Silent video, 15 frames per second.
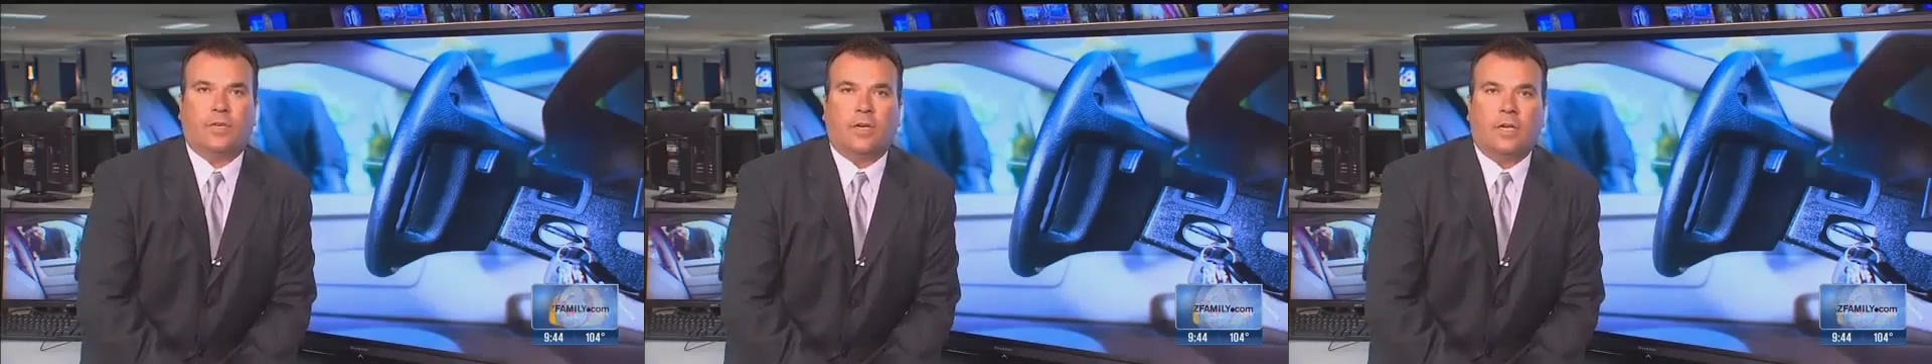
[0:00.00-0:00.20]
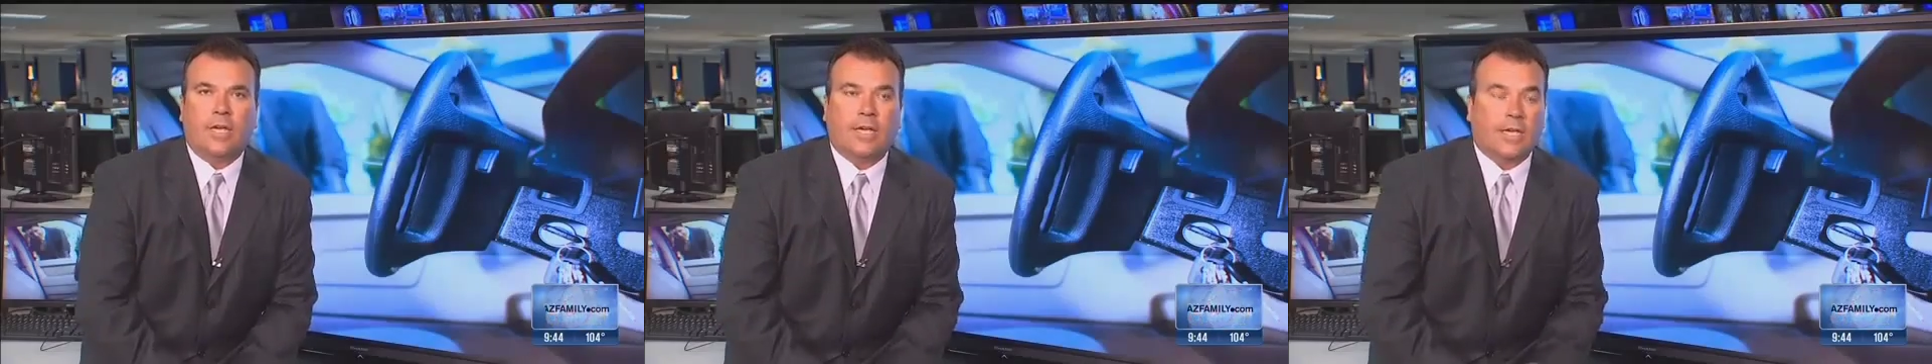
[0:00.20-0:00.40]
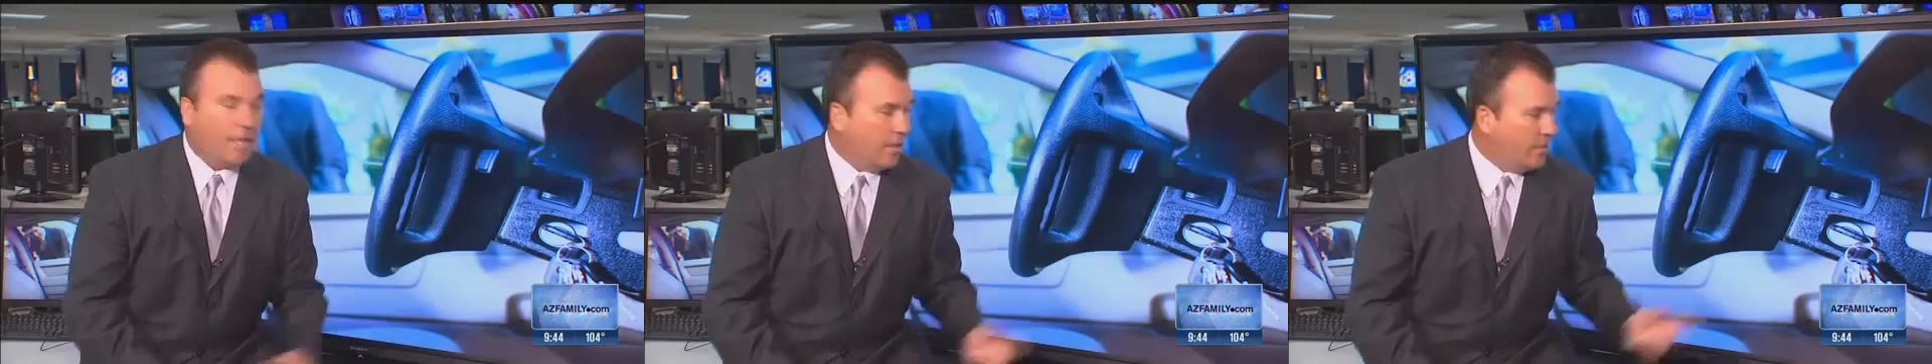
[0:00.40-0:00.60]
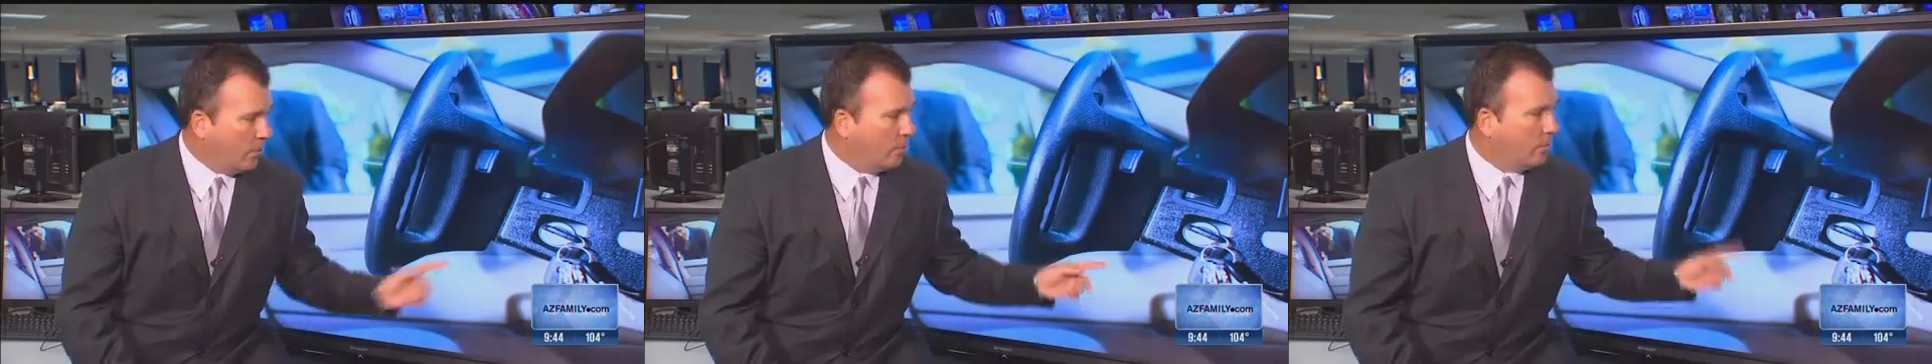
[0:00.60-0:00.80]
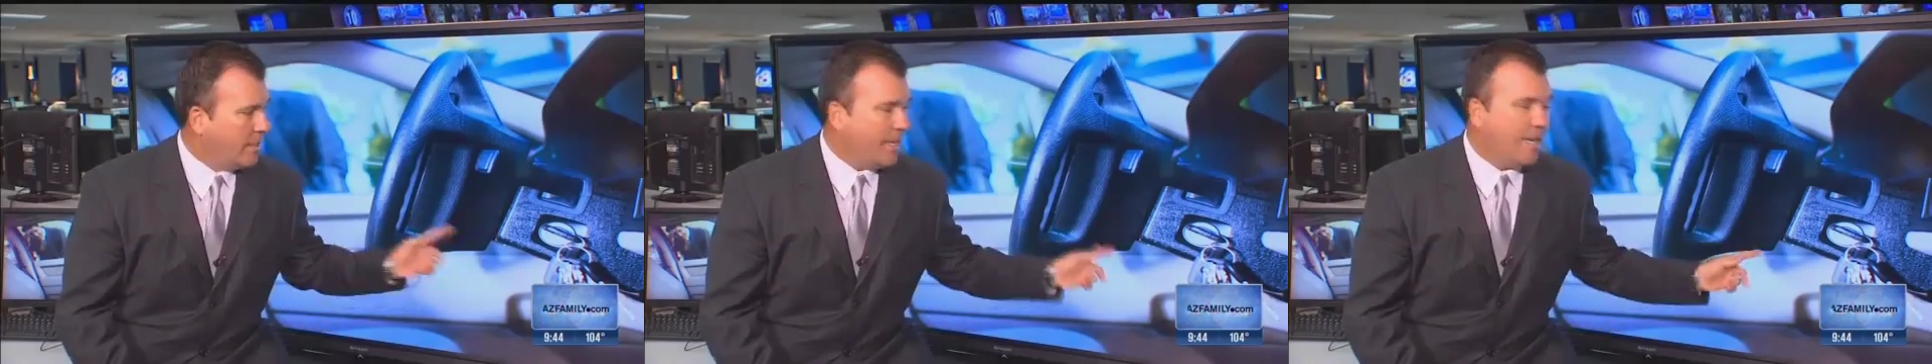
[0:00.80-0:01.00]
to get
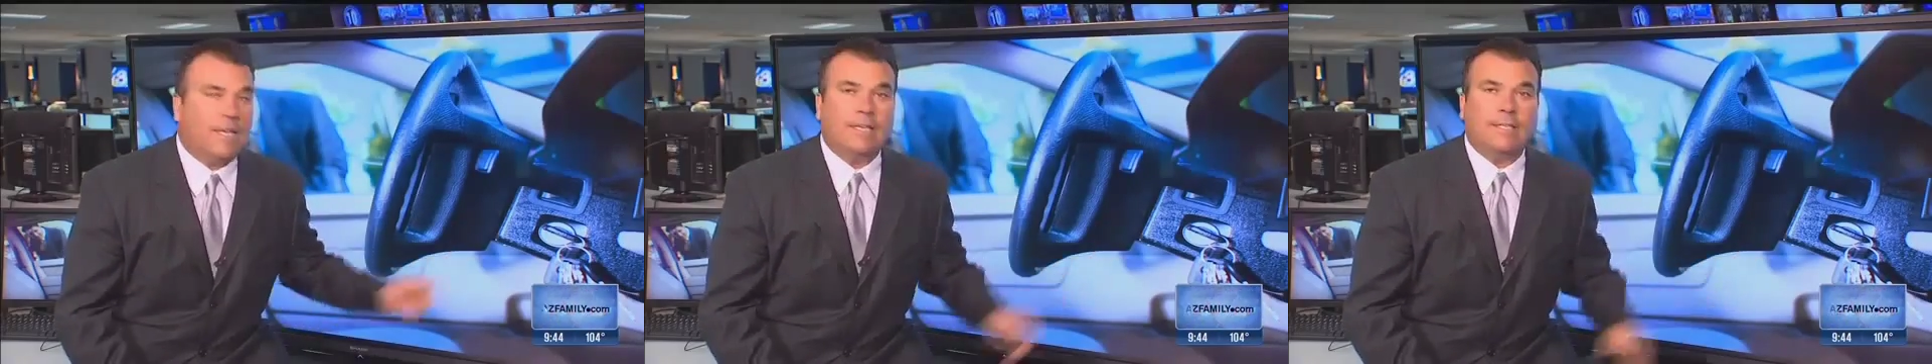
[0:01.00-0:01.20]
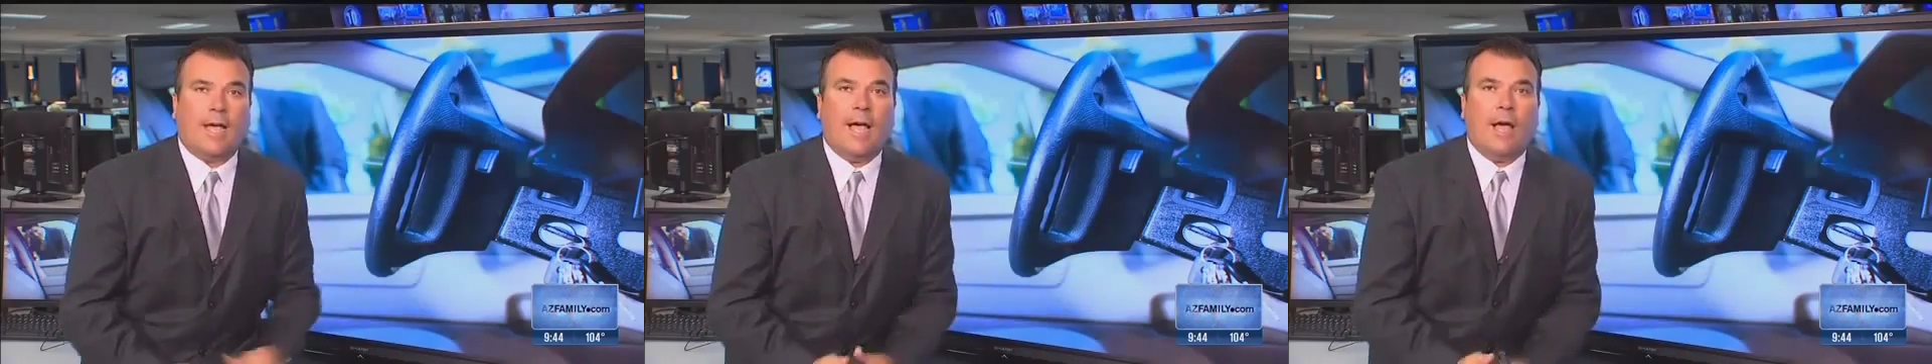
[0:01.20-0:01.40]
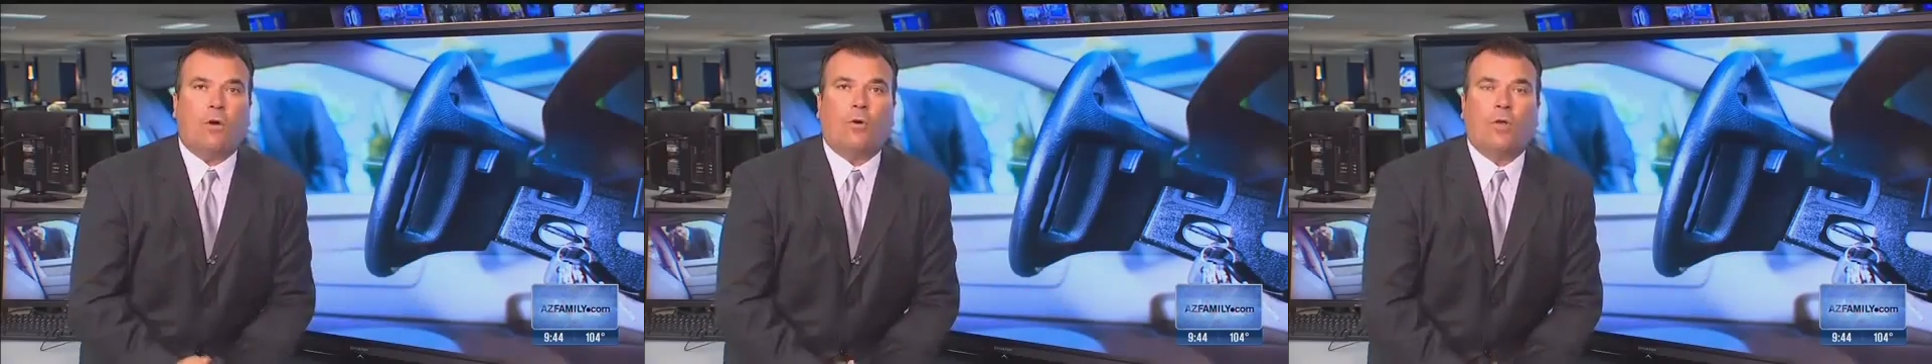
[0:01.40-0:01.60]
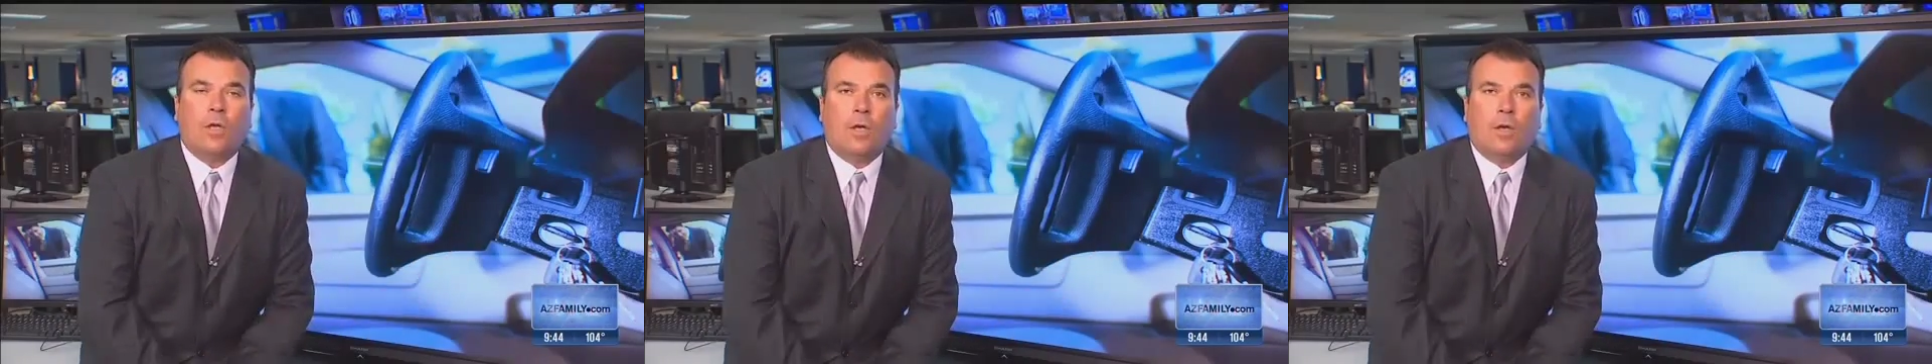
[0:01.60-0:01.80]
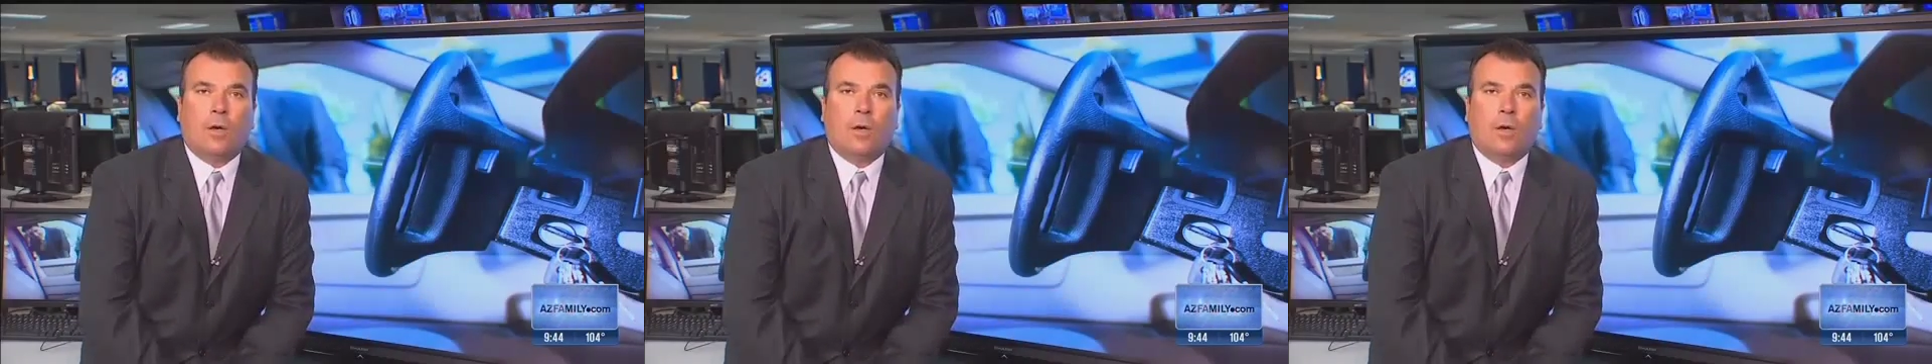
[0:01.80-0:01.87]
those keys out.